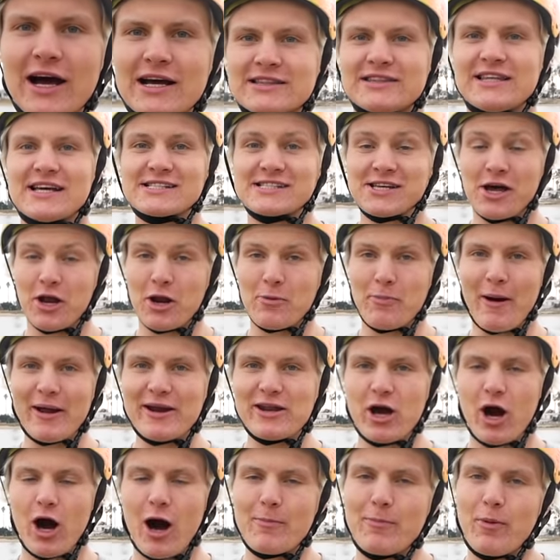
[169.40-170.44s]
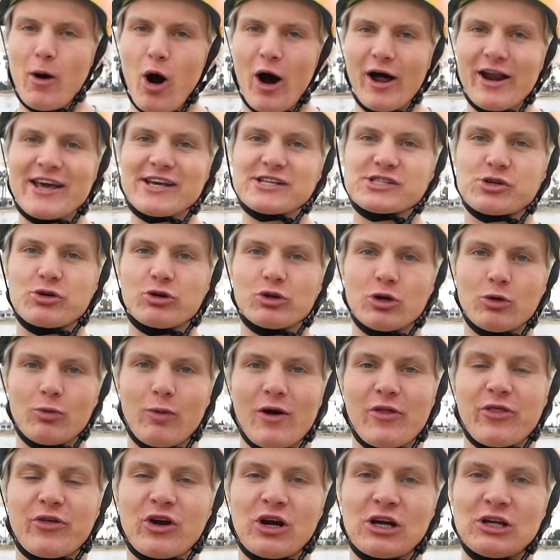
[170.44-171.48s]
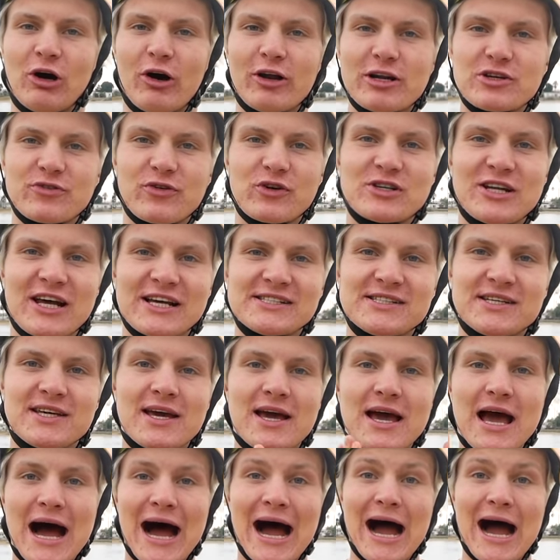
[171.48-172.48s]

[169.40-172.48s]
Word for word: This is how to bunny hop on a scooter with Claudius Vertesi.